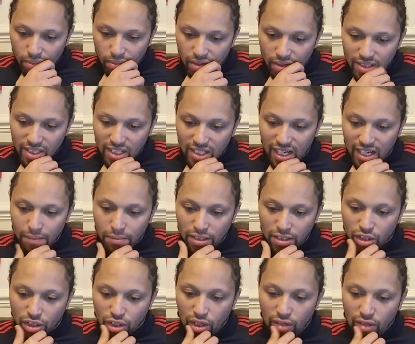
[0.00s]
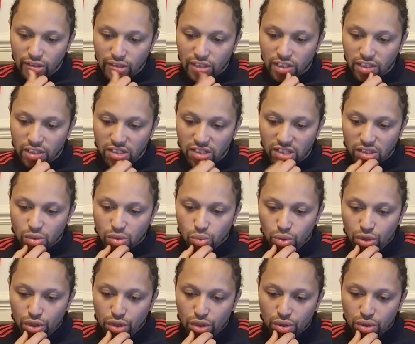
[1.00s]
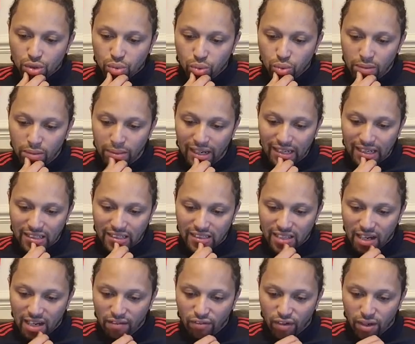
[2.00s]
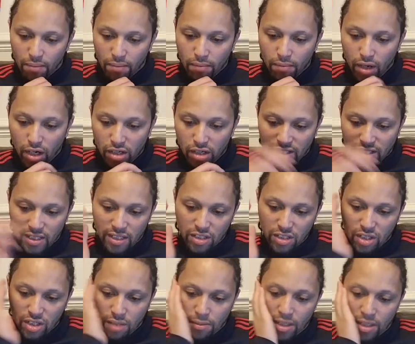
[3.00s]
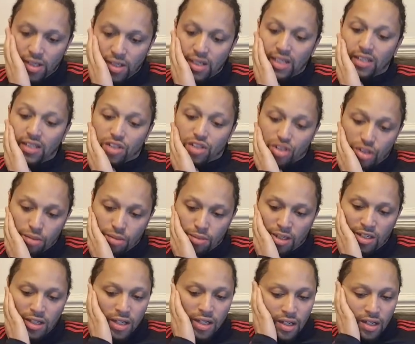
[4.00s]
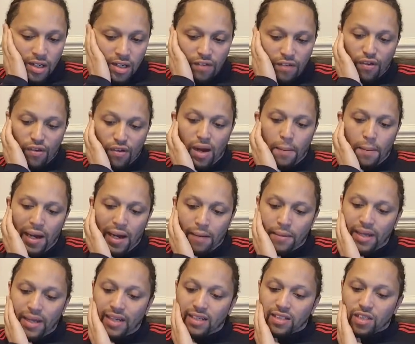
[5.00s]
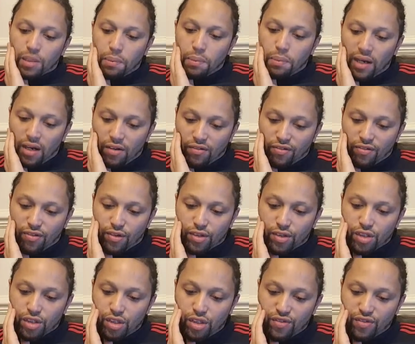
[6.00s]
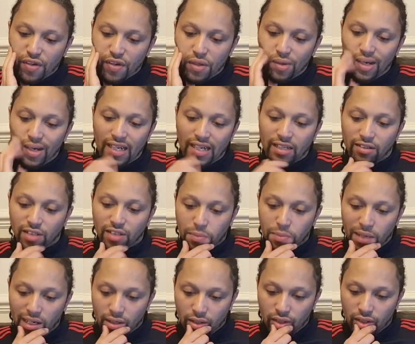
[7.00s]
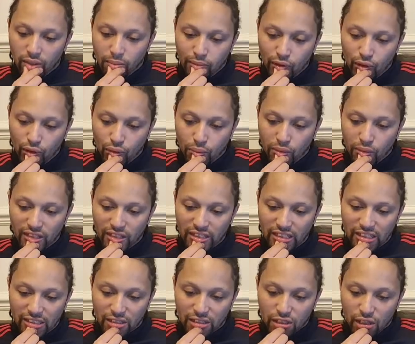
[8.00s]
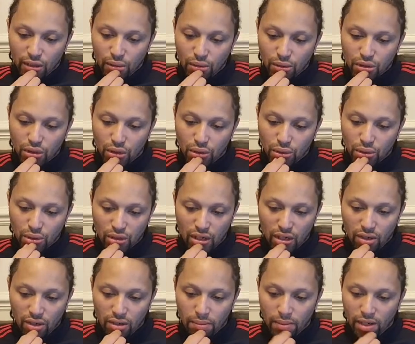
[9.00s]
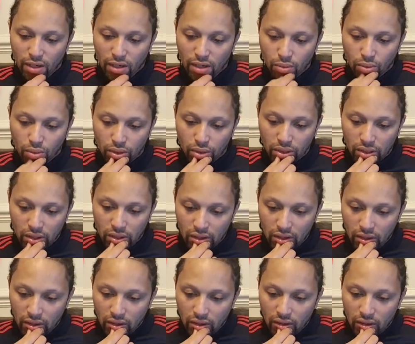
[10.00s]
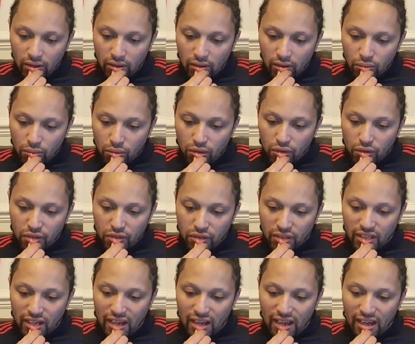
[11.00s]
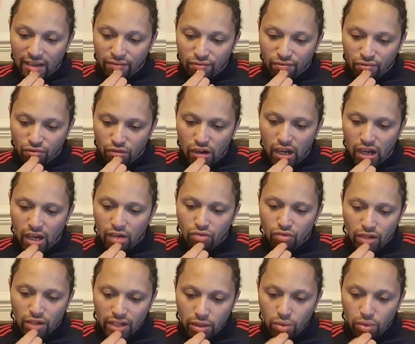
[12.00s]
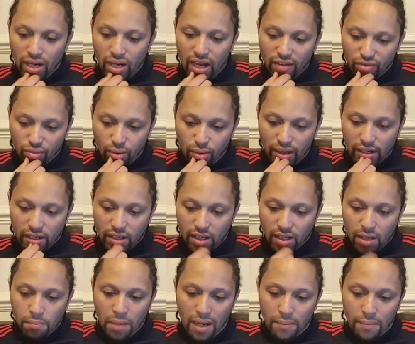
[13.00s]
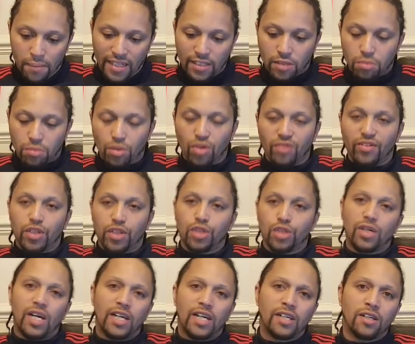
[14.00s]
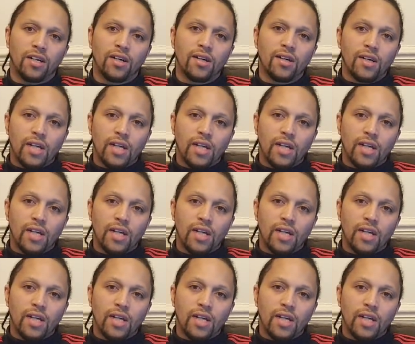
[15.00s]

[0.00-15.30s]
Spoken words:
Simon Sorensen says, would you swap Lacazette for Lamar in the summer for Aubameyang to play up front? Just feel Lacazette is better on the ball, but he needs goals. Also, Lamar will you get a real left winger? Aubameyang is more of a striker.